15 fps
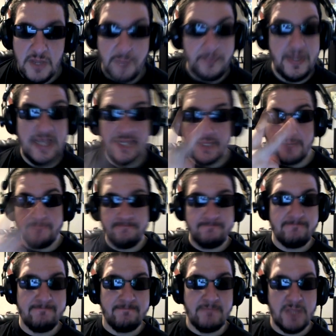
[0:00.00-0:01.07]
Peace.
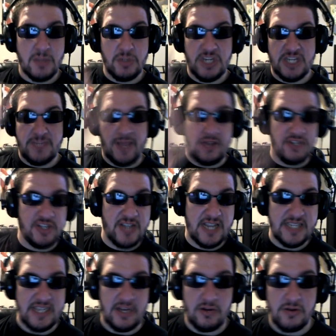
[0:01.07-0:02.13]
Double chest pound. See you
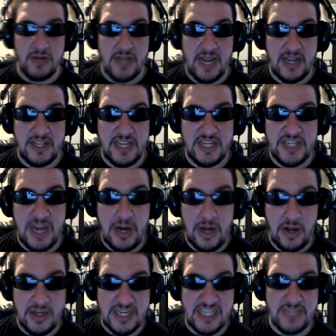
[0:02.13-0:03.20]
guys later. Gotta take a shower
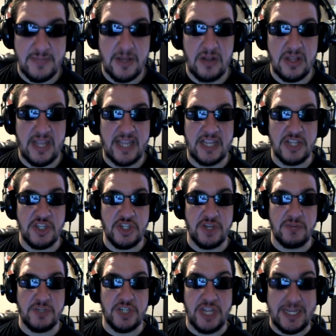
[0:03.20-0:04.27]
now because I smell like
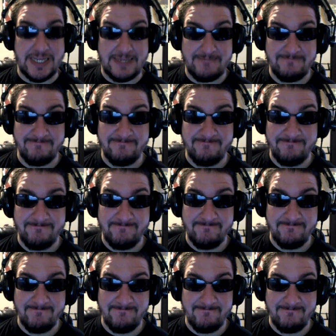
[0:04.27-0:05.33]
gym shit.
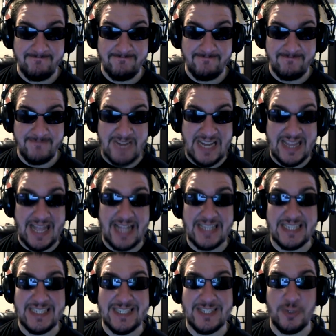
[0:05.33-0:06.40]

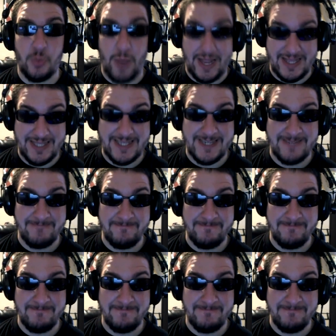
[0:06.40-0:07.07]
That's sweat.